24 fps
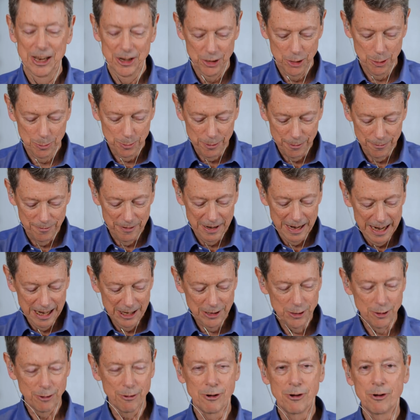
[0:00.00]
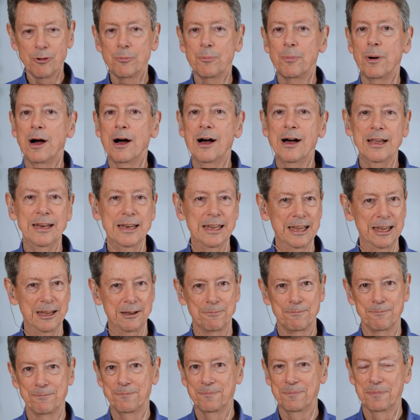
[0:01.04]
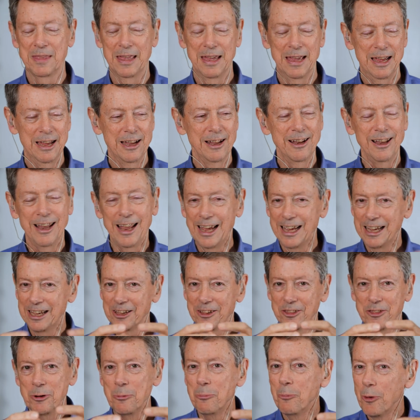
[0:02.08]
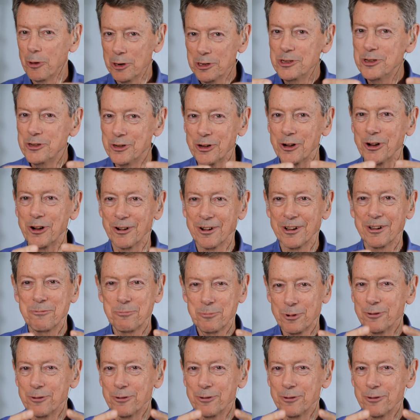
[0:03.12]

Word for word: to pervade your own body, like the moisture